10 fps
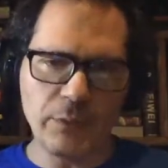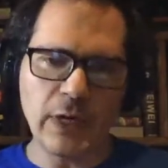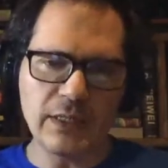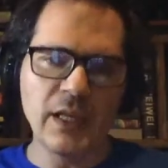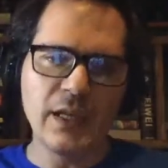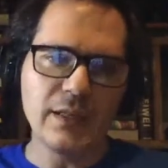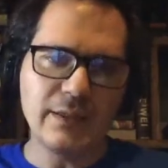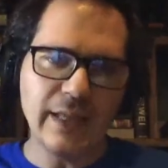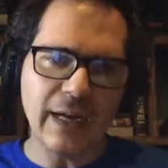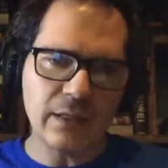But
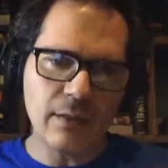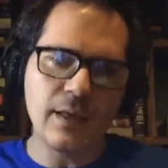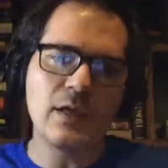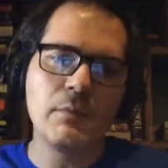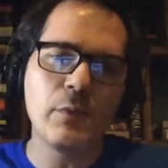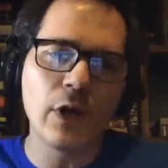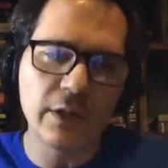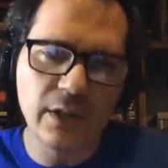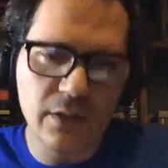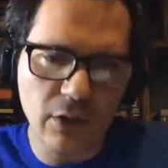that thinking
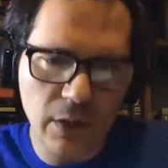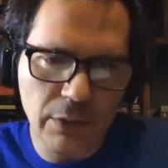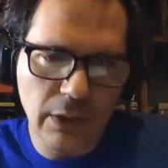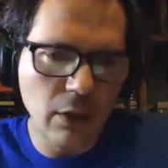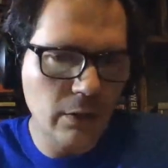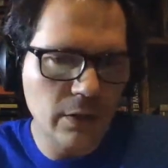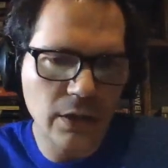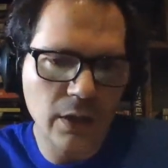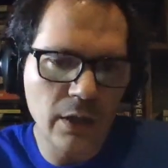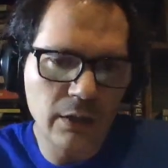part is going to be long,
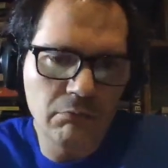and